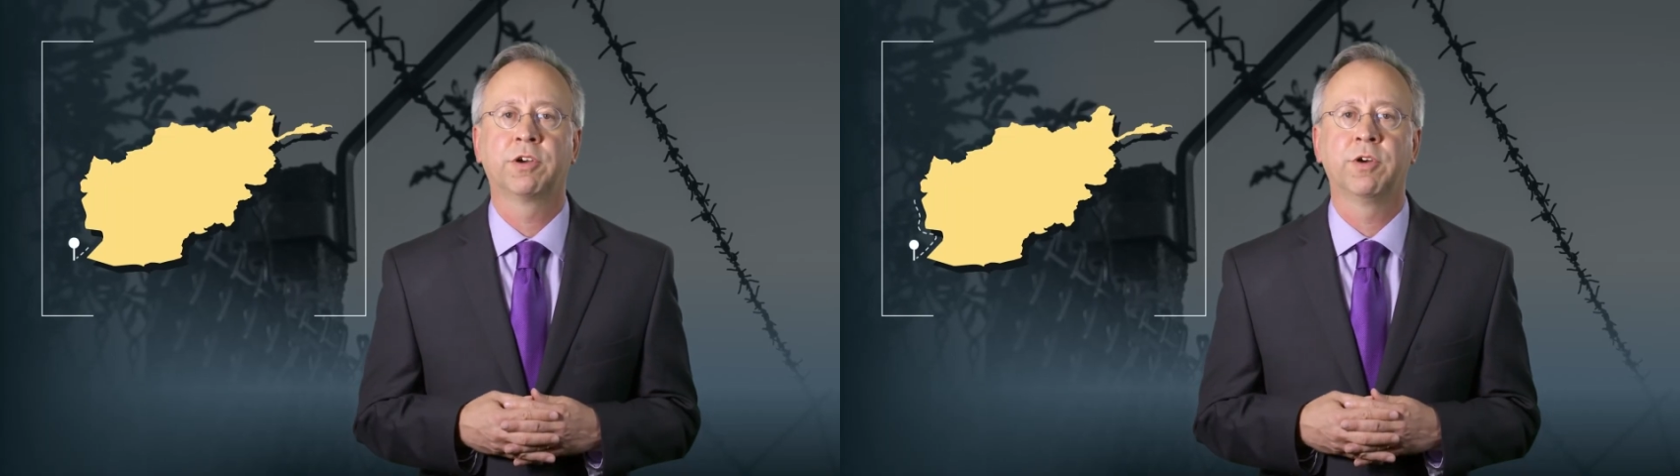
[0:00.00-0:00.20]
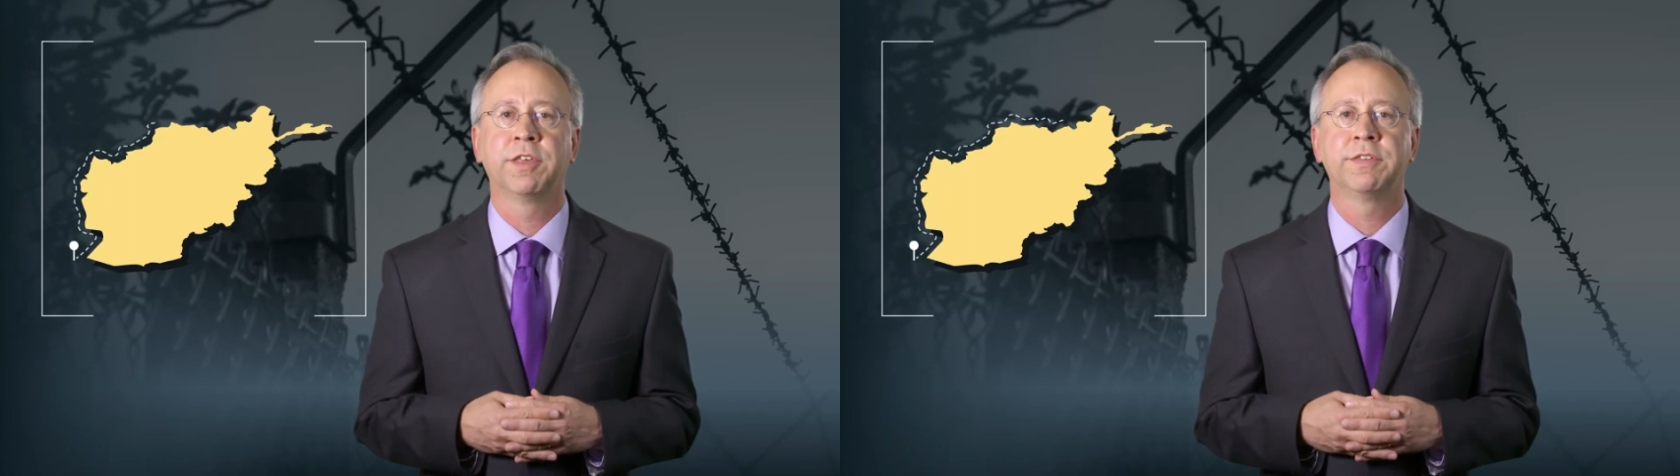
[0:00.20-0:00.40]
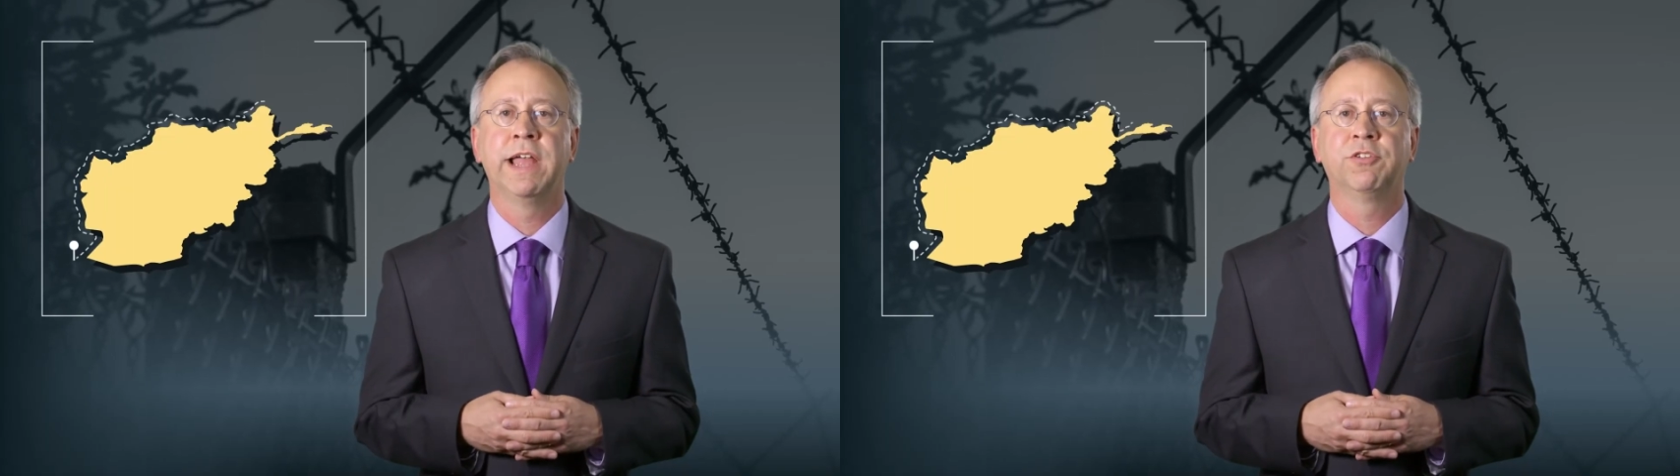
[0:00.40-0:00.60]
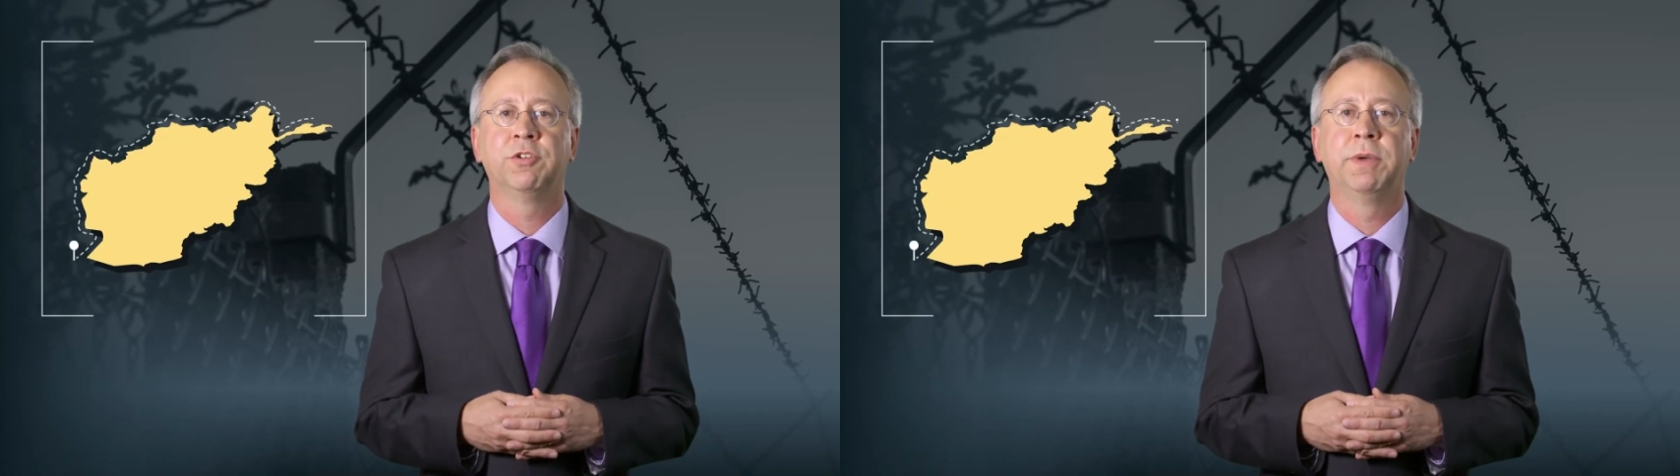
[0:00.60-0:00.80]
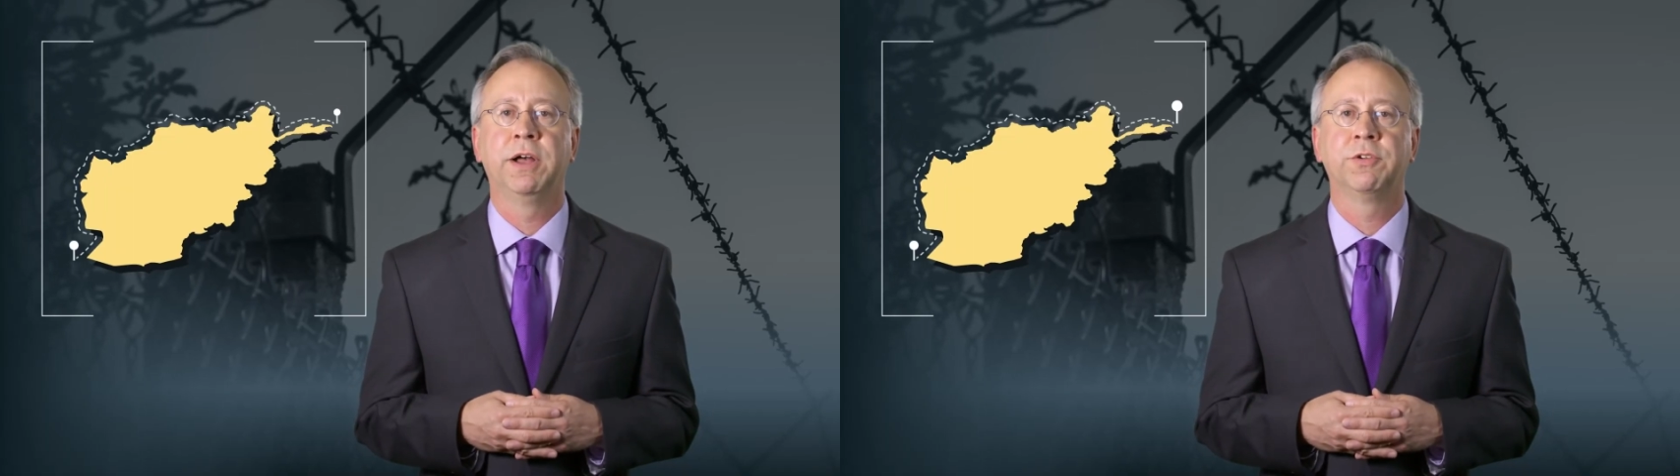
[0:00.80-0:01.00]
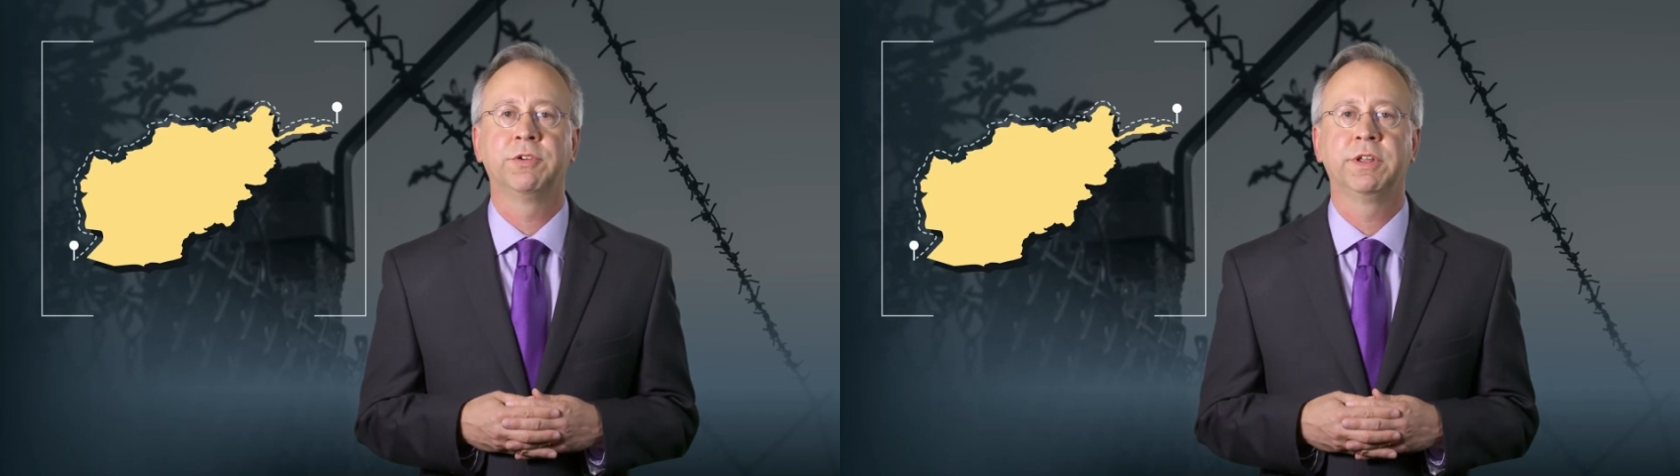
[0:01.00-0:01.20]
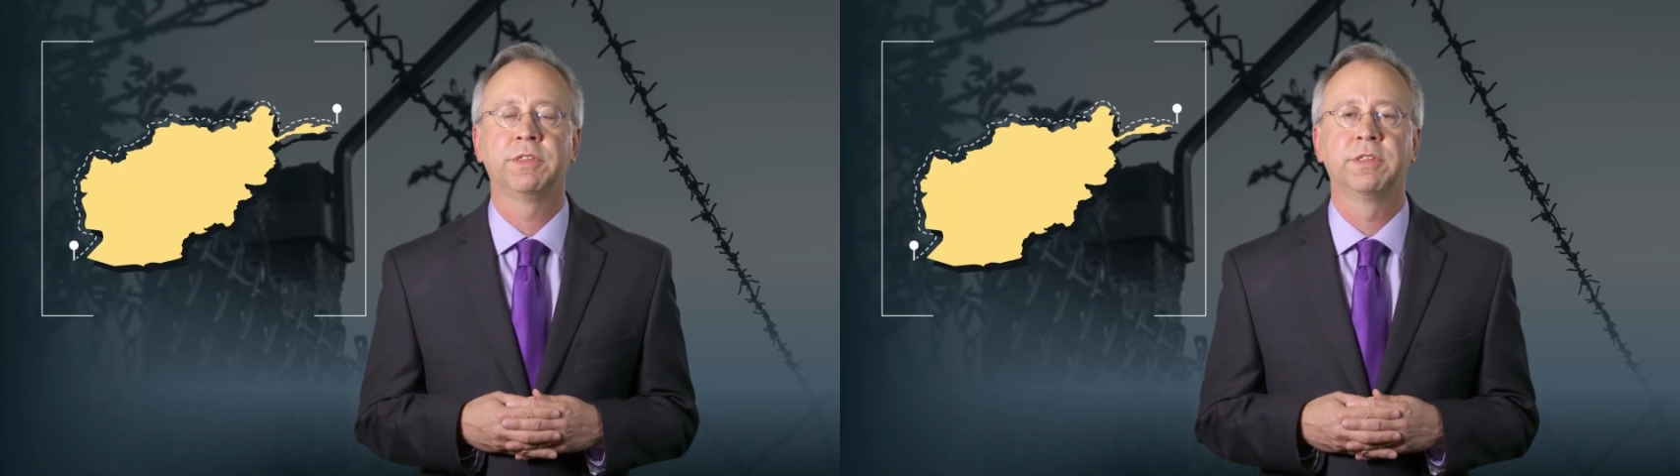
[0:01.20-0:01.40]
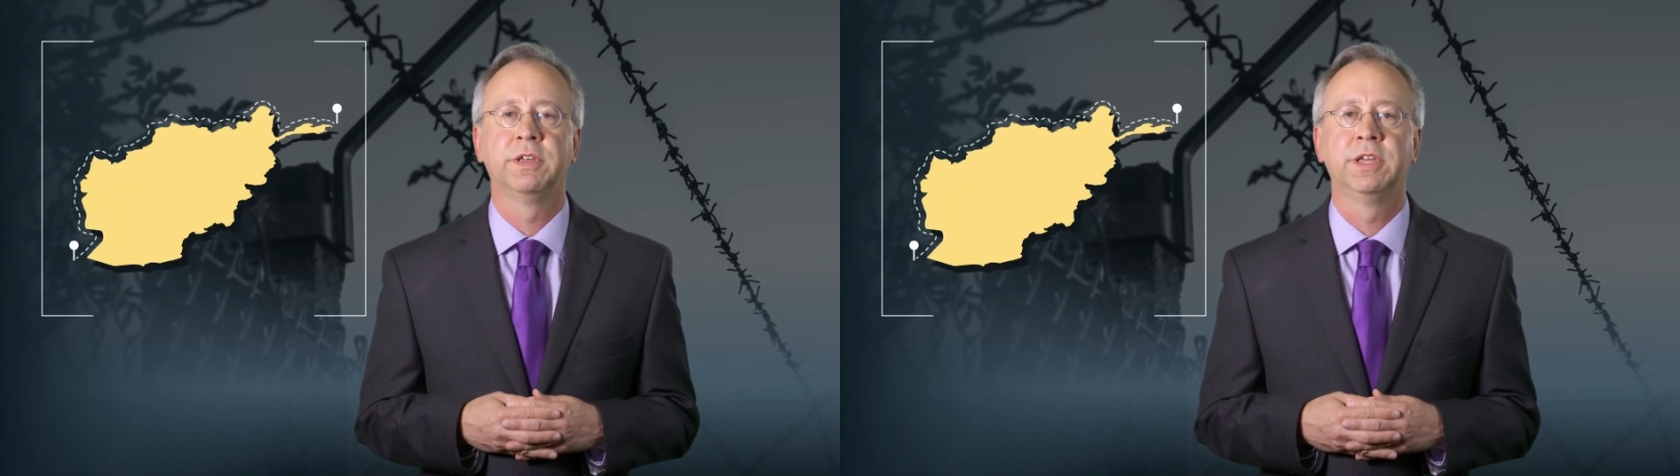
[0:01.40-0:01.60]
across national
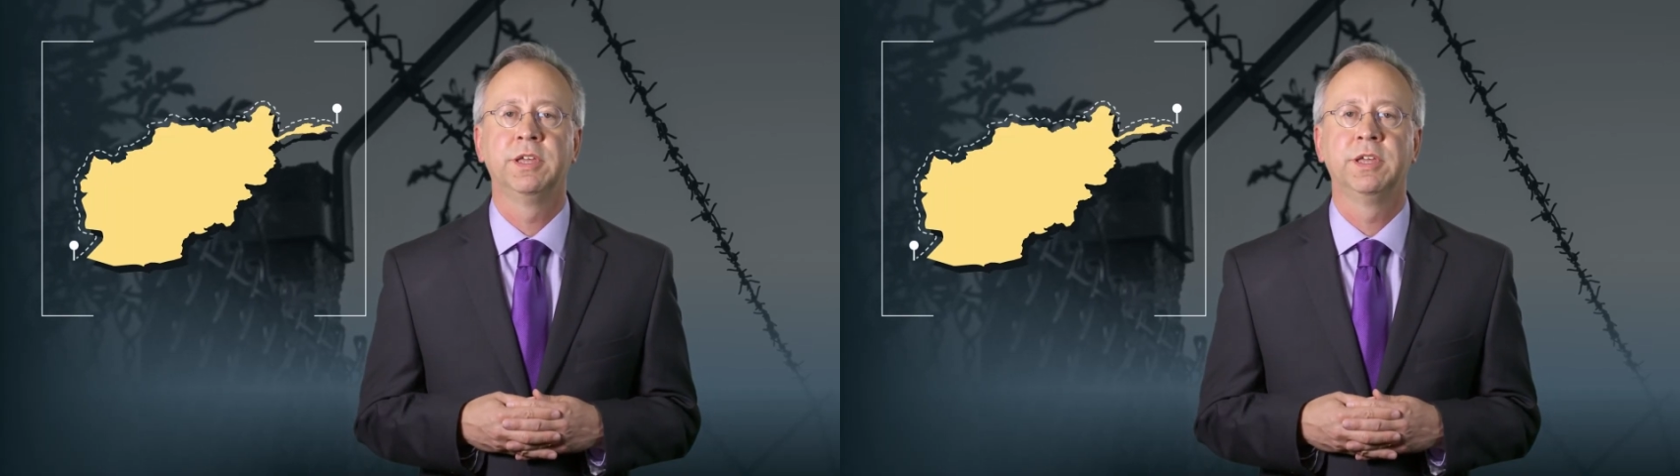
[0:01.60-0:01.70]
boundaries